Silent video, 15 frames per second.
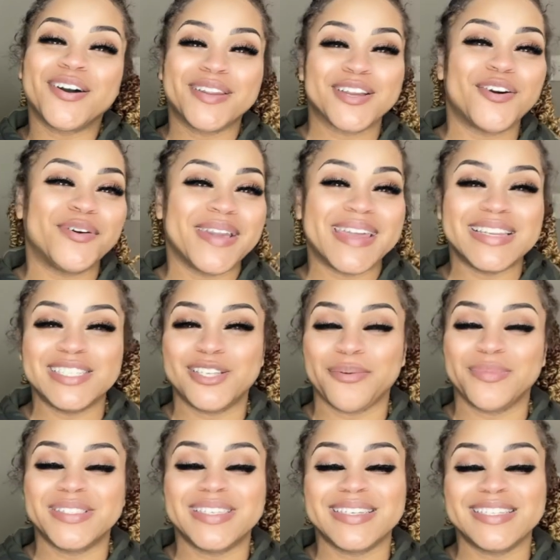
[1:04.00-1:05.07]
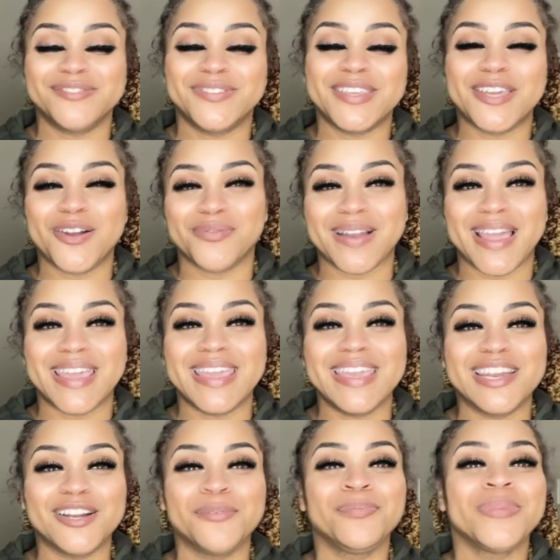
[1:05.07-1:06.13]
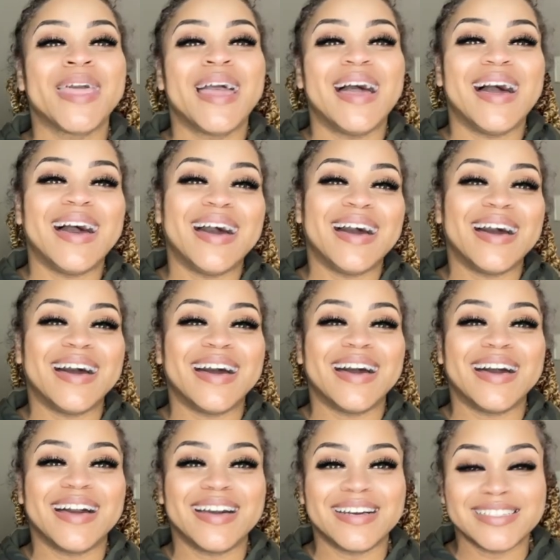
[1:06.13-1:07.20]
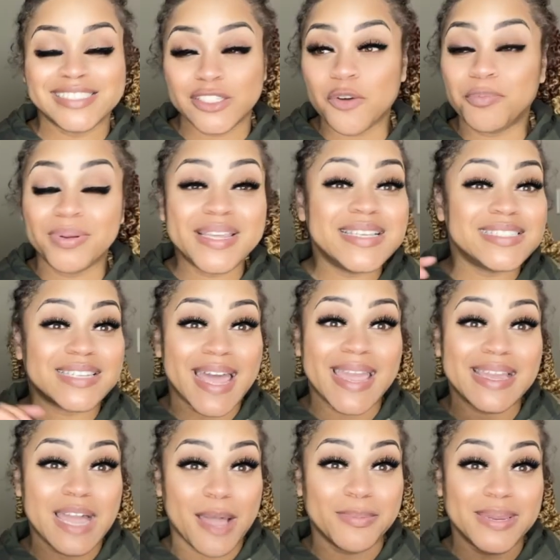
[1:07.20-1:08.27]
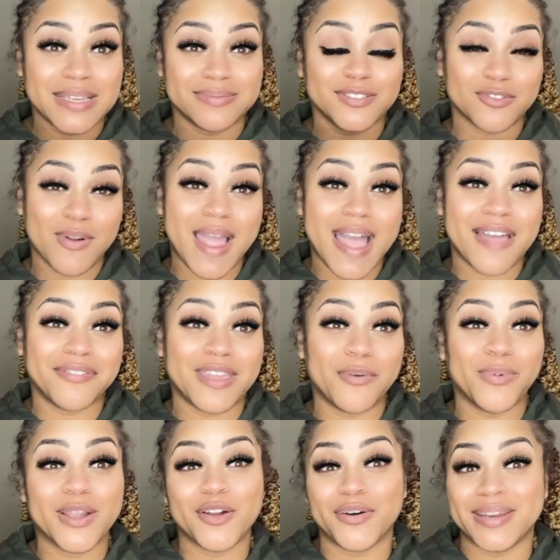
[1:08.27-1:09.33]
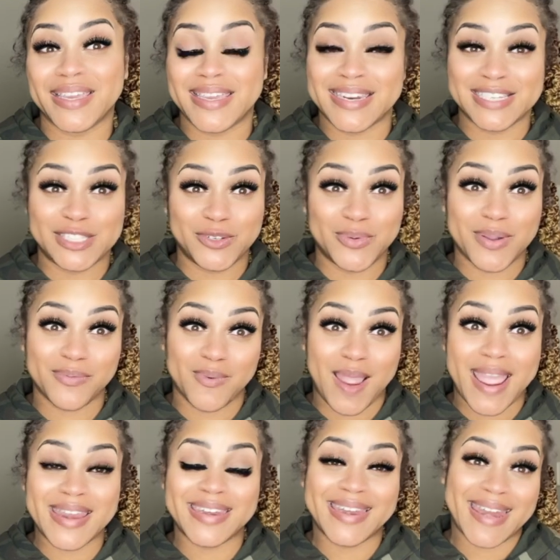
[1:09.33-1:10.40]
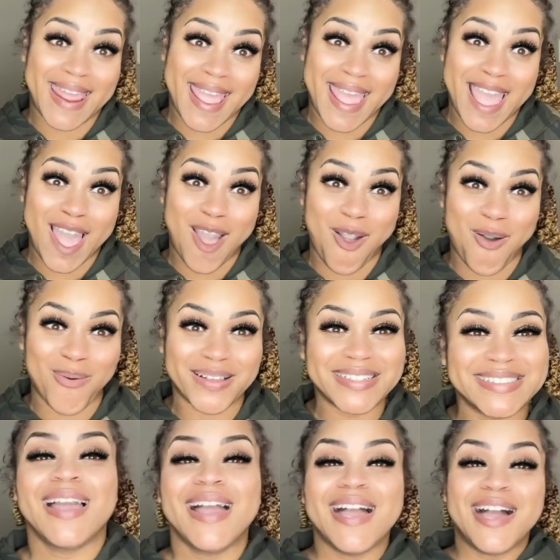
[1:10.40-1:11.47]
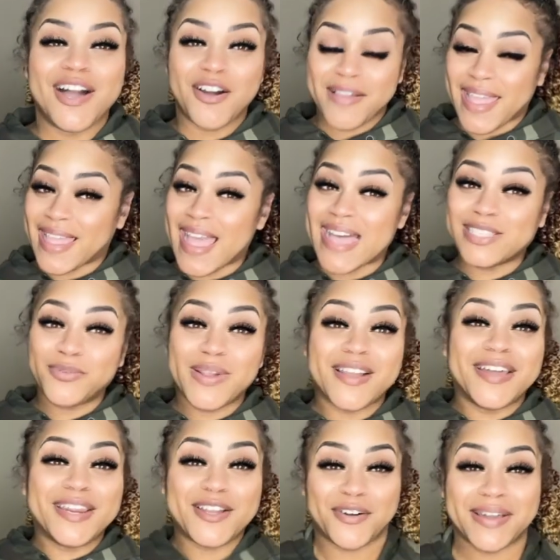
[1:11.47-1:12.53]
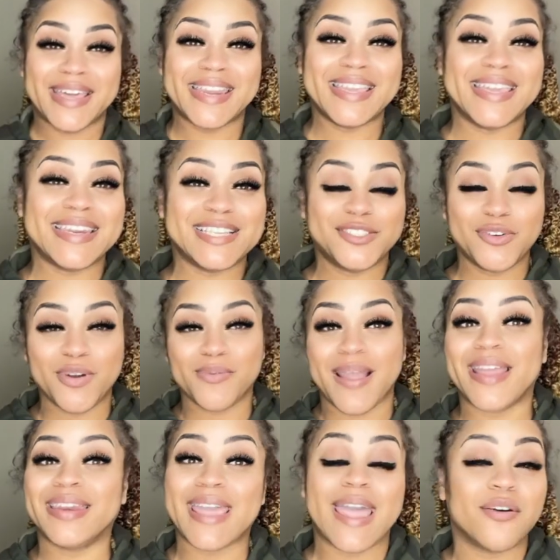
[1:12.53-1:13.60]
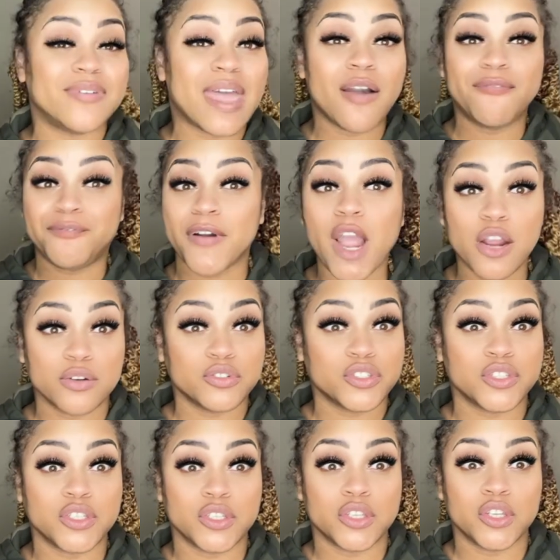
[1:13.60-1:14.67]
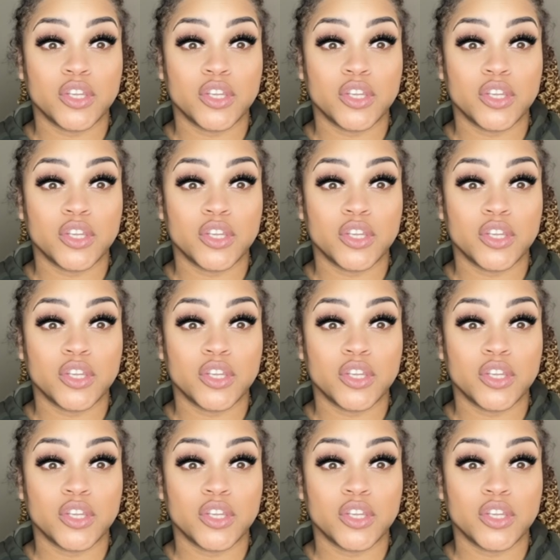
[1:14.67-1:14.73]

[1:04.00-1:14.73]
to go ahead and jump into this video right here. Uh, so please like, comment, and subscribe. And we're going to get into it right now. Okay, guys, we're going to go ahead and get into it right now. Now, first,